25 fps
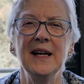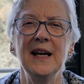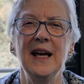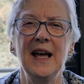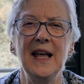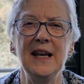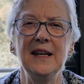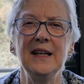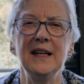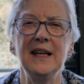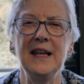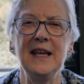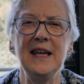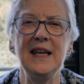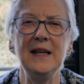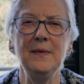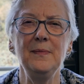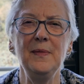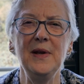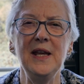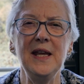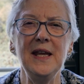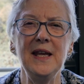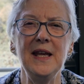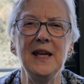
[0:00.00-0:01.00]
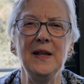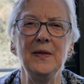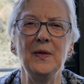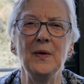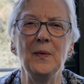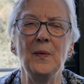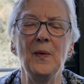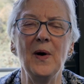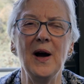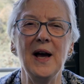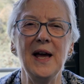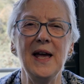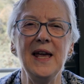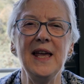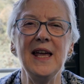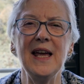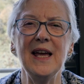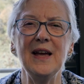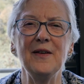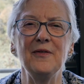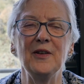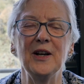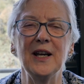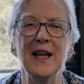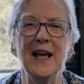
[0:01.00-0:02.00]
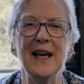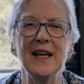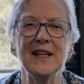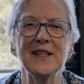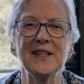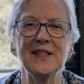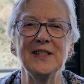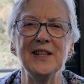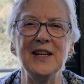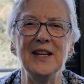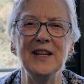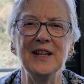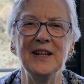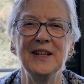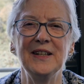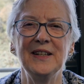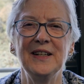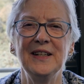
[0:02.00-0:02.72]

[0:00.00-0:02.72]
and lead me in the way everlasting.